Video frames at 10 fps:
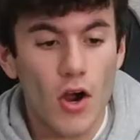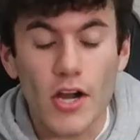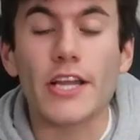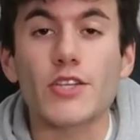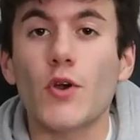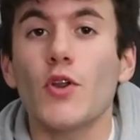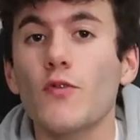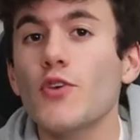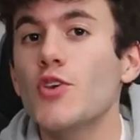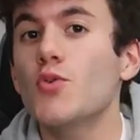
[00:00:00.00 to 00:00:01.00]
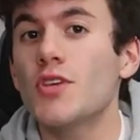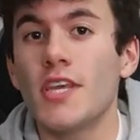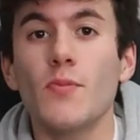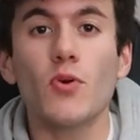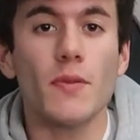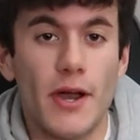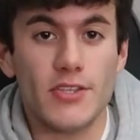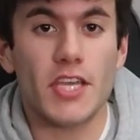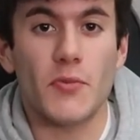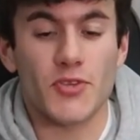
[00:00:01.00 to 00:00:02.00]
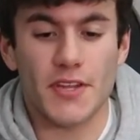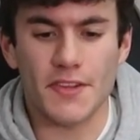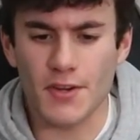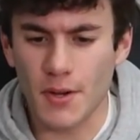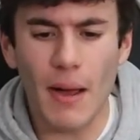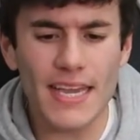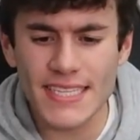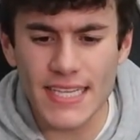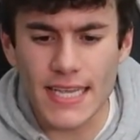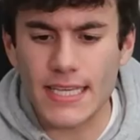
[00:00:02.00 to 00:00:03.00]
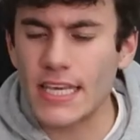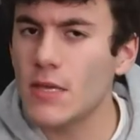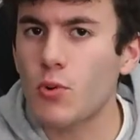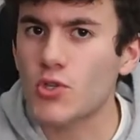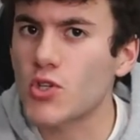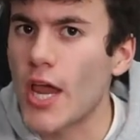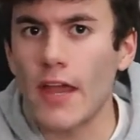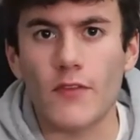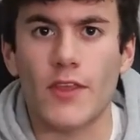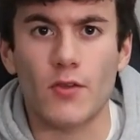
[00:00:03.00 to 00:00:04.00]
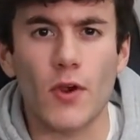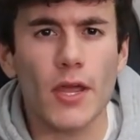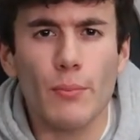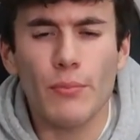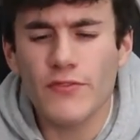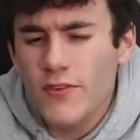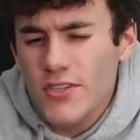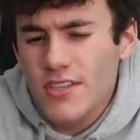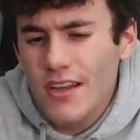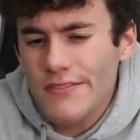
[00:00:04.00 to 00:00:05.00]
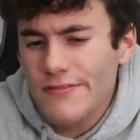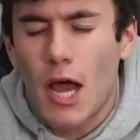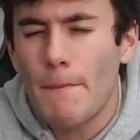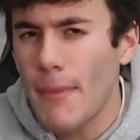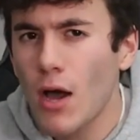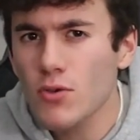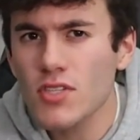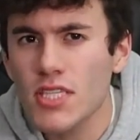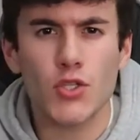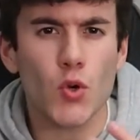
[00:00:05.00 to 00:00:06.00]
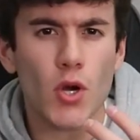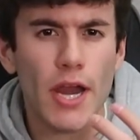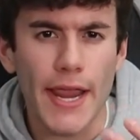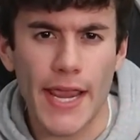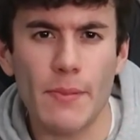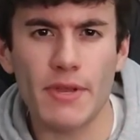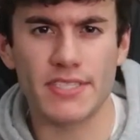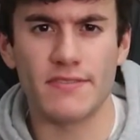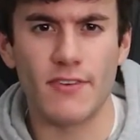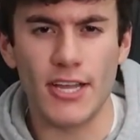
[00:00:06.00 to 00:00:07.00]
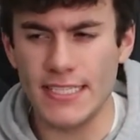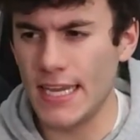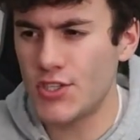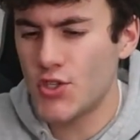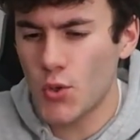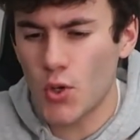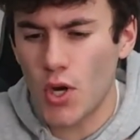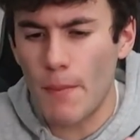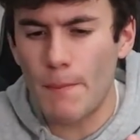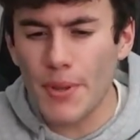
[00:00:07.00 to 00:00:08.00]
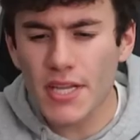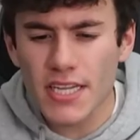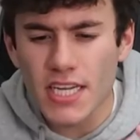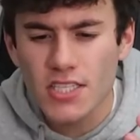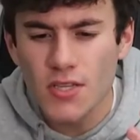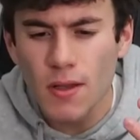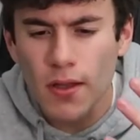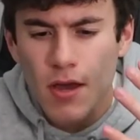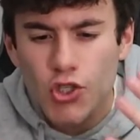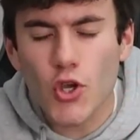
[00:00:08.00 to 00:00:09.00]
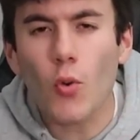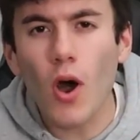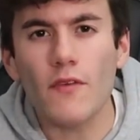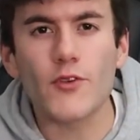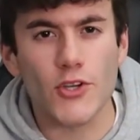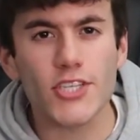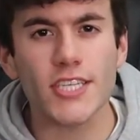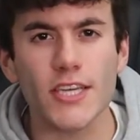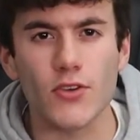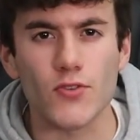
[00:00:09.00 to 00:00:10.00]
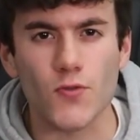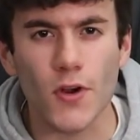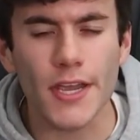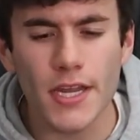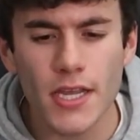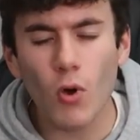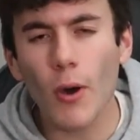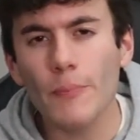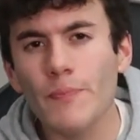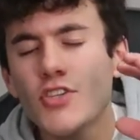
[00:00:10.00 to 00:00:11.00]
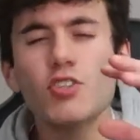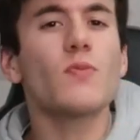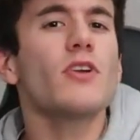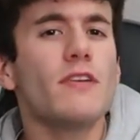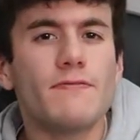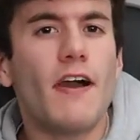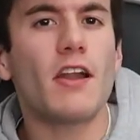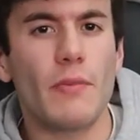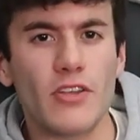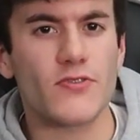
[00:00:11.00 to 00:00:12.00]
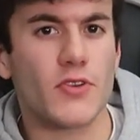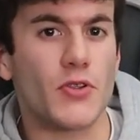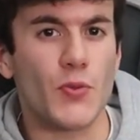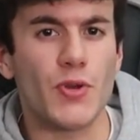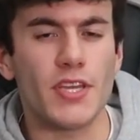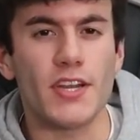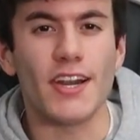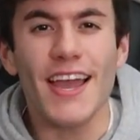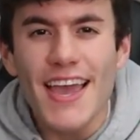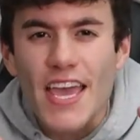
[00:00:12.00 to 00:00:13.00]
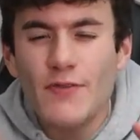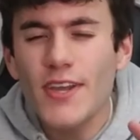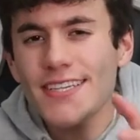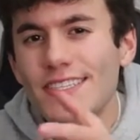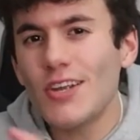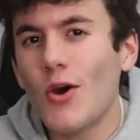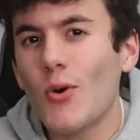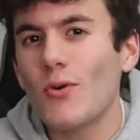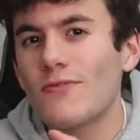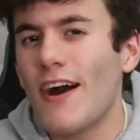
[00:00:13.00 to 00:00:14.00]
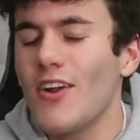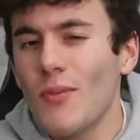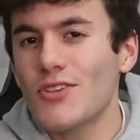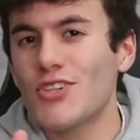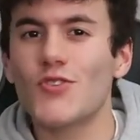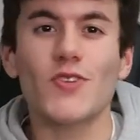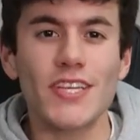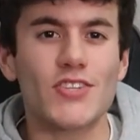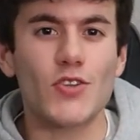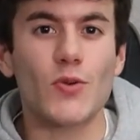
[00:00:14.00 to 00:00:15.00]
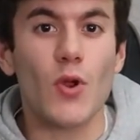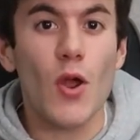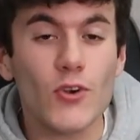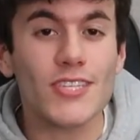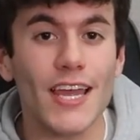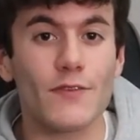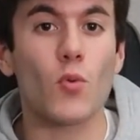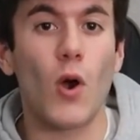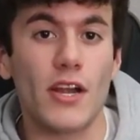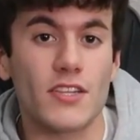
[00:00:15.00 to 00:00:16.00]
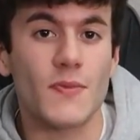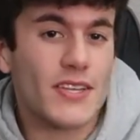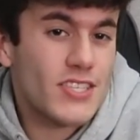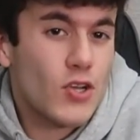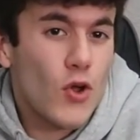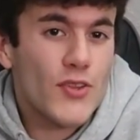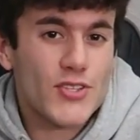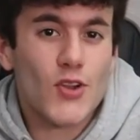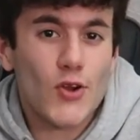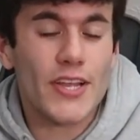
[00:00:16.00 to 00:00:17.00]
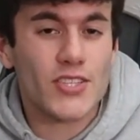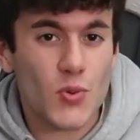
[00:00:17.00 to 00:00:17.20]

Alright, so I know for you keyboard and mouse gamers out there, mice and keyboards are everything, right? But first off, a mouse is your aiming device. It's your ability to show off your skills, right? Well, just to bring up Finalmouse for a little bit here, if you guys know, Finalmouse just released their first ever wireless mouse. It's called the Starlight